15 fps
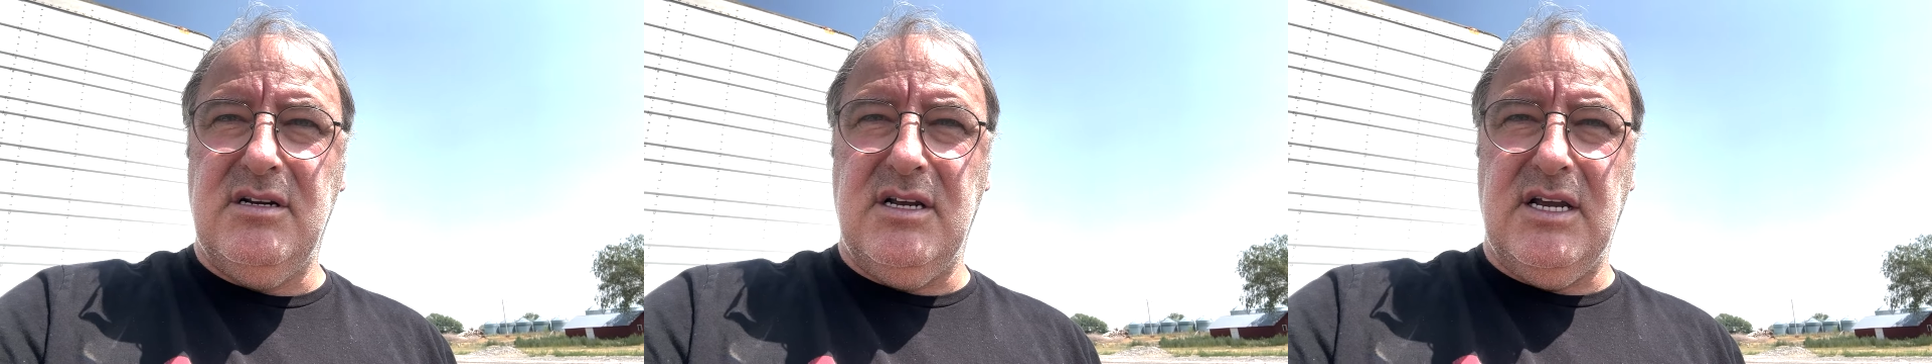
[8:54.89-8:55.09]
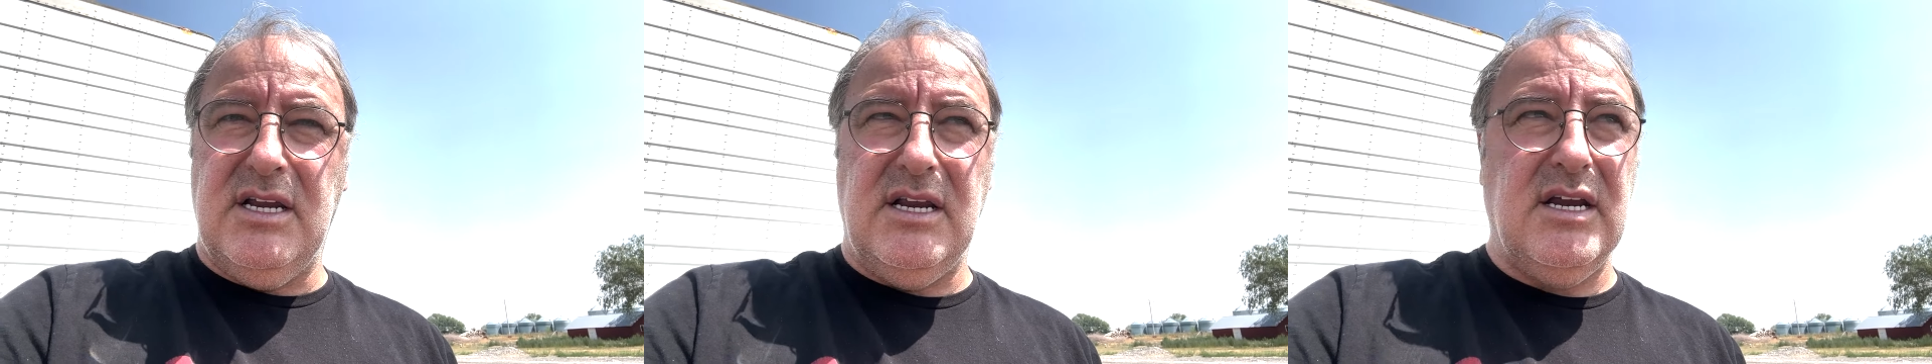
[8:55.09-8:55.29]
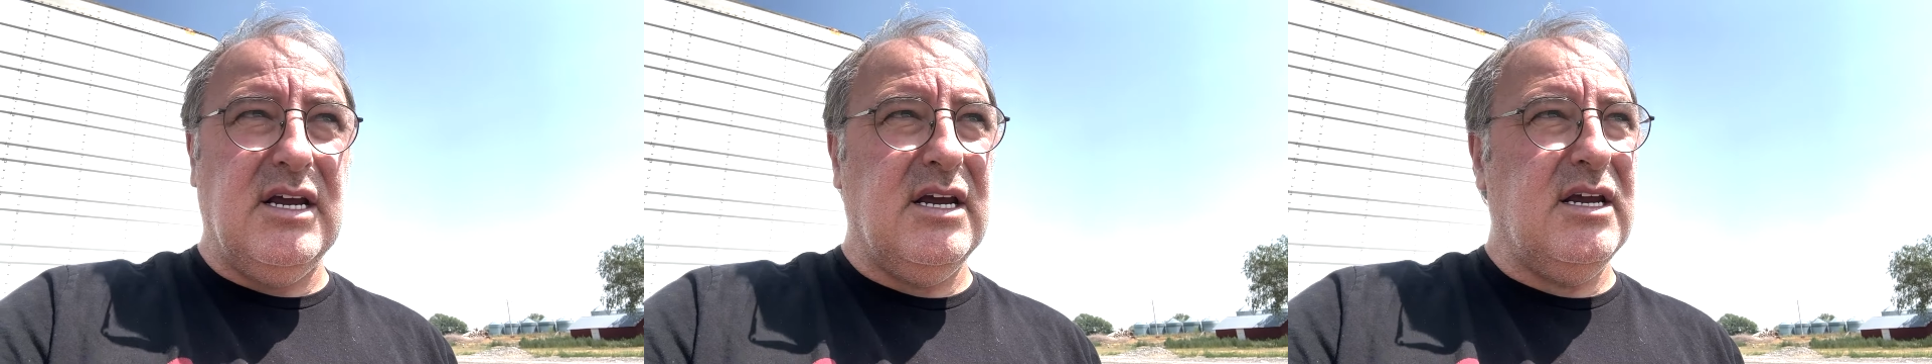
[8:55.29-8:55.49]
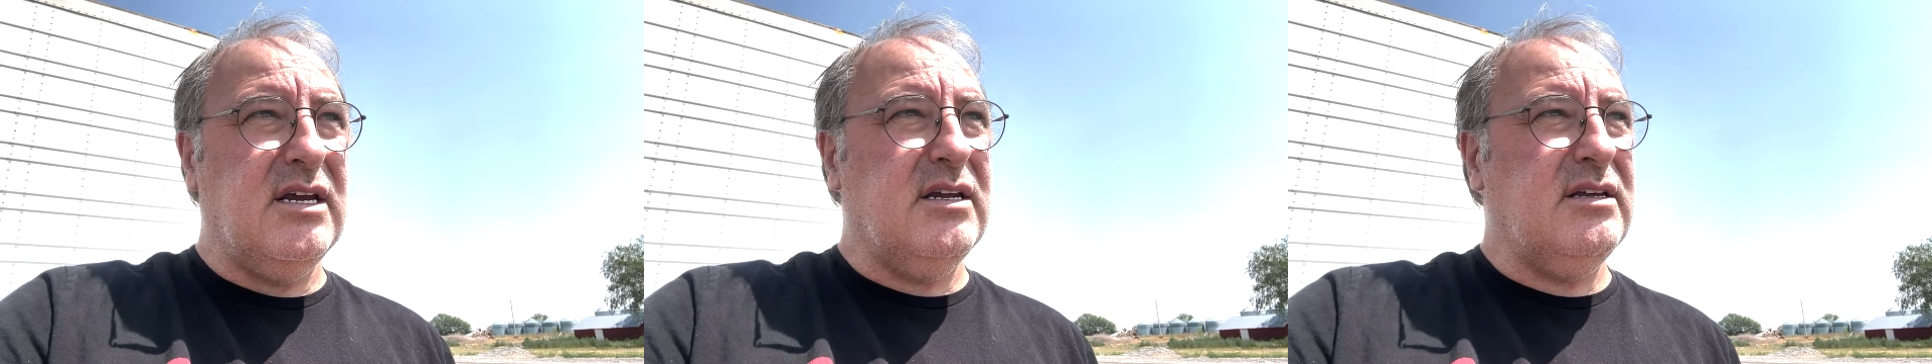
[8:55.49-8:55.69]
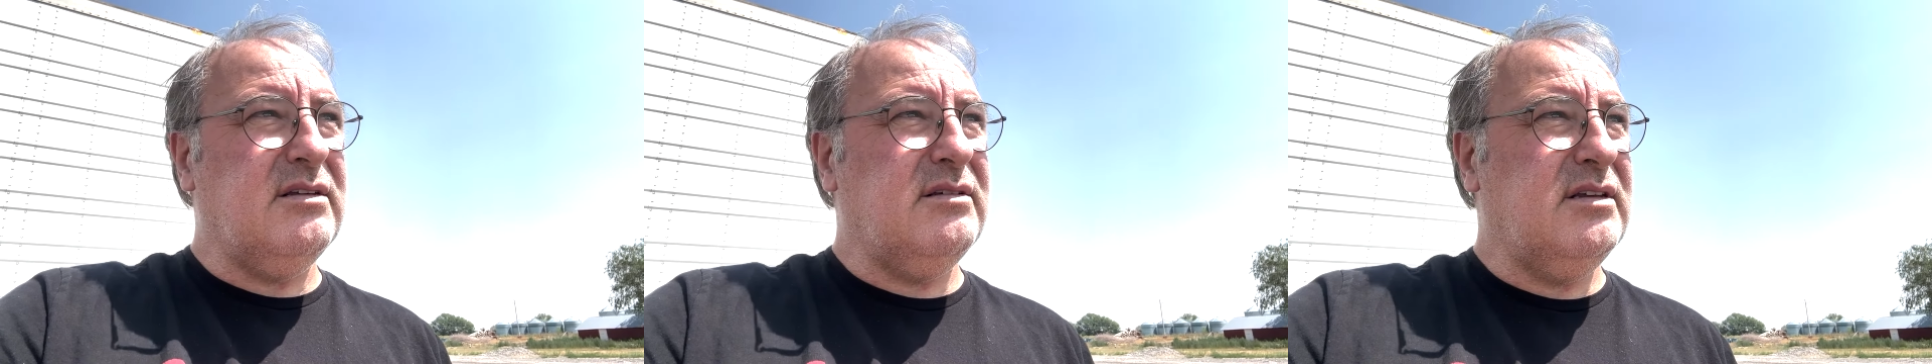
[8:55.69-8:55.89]

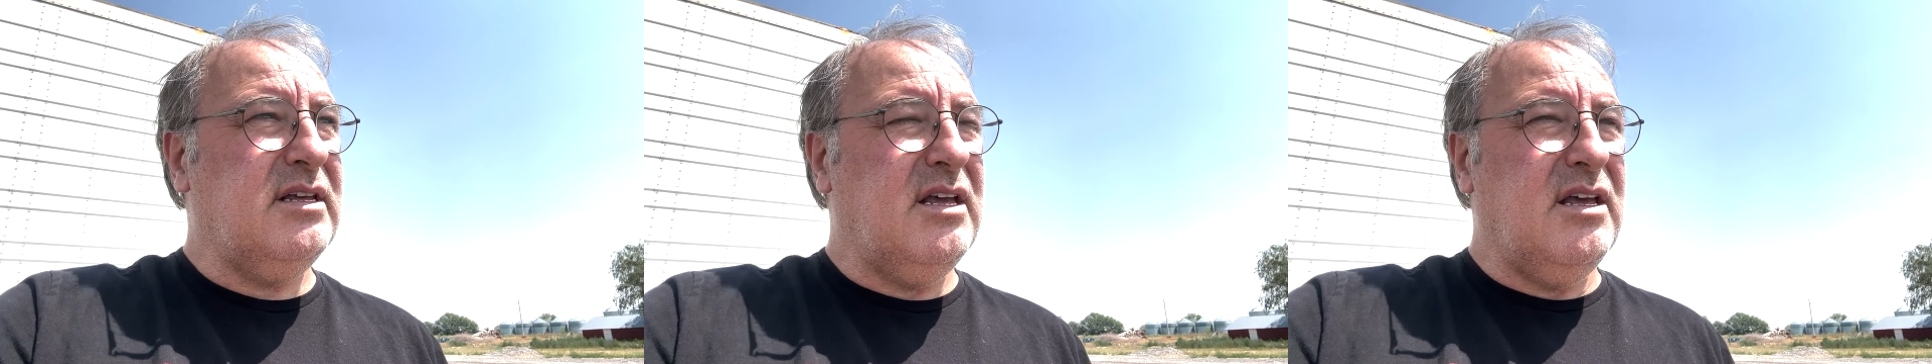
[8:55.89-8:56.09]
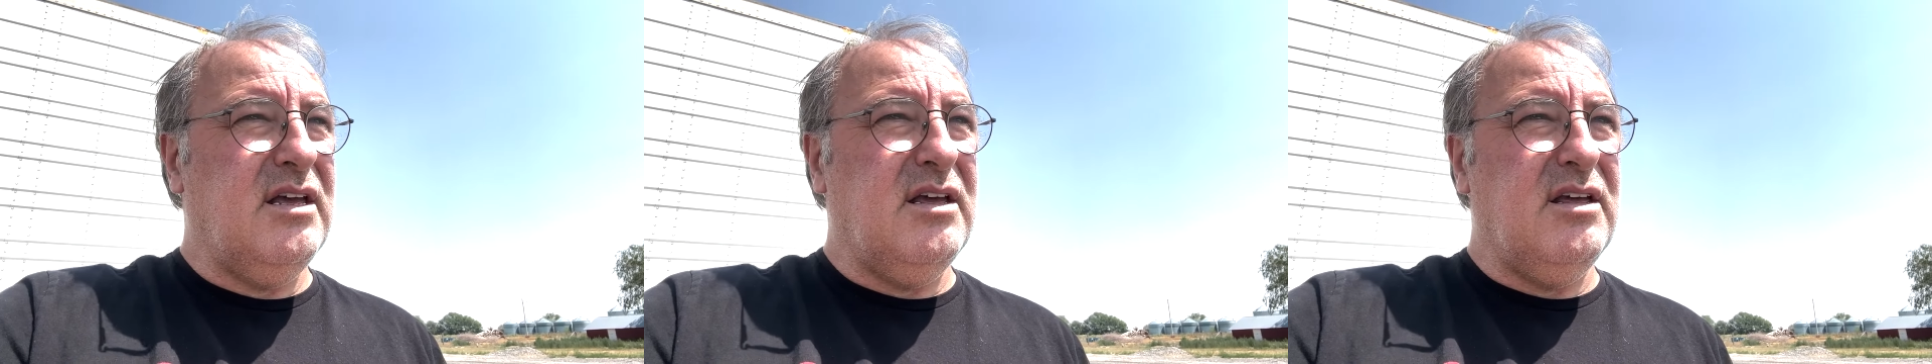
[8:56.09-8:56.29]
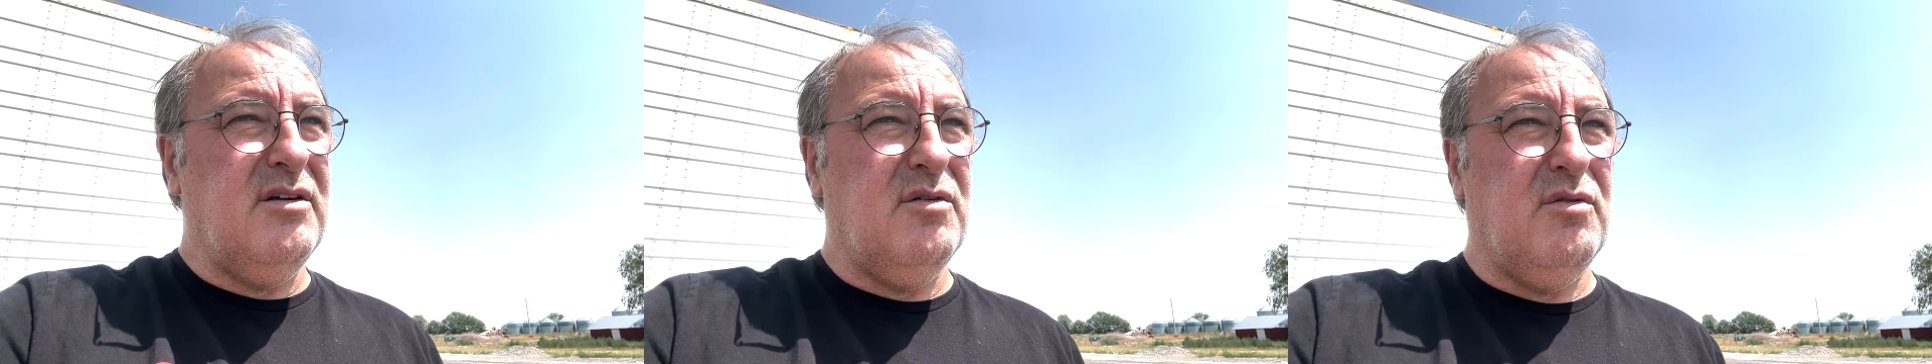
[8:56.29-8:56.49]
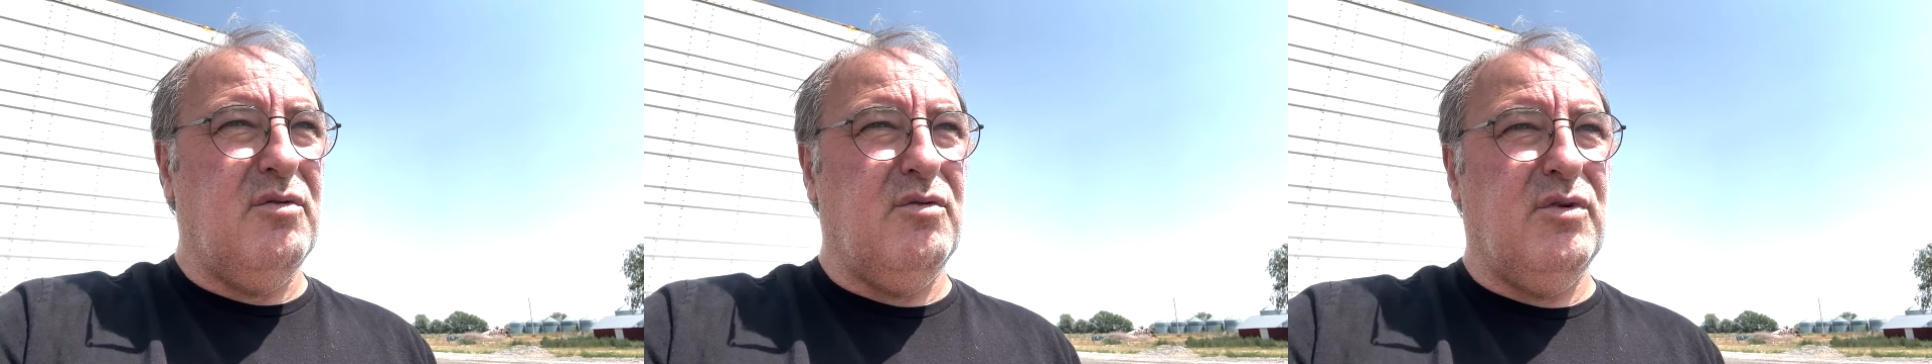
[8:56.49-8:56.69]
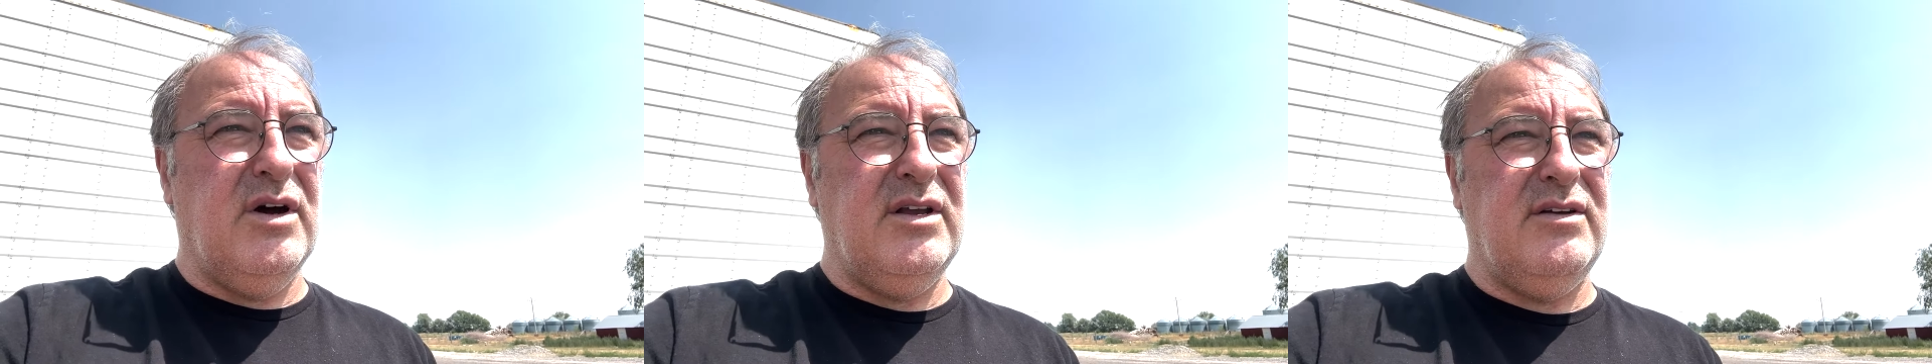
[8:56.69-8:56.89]
Uh,
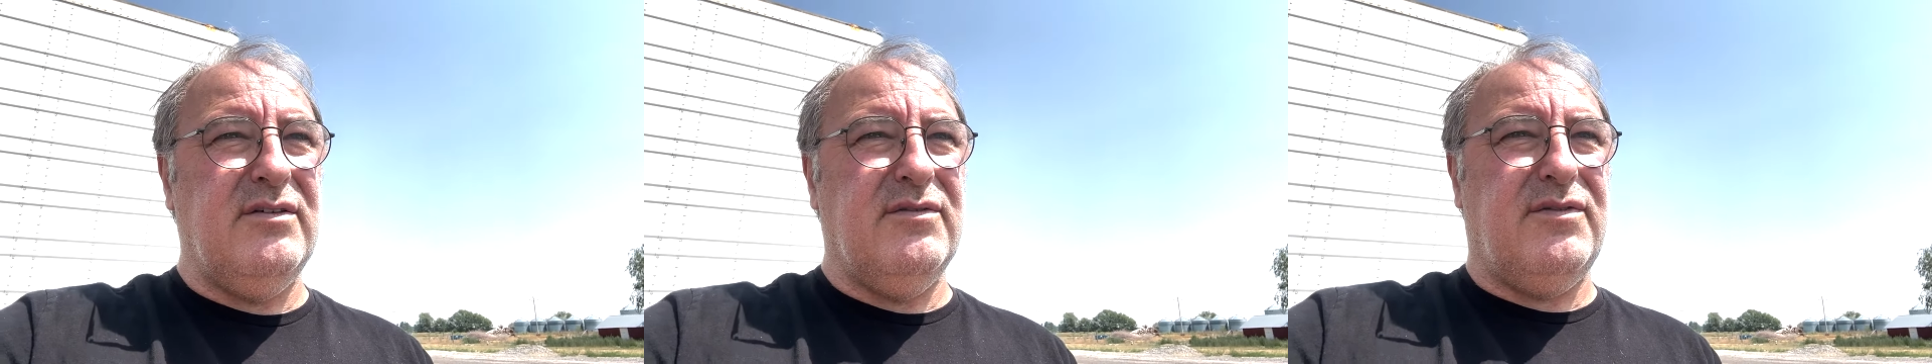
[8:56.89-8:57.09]
one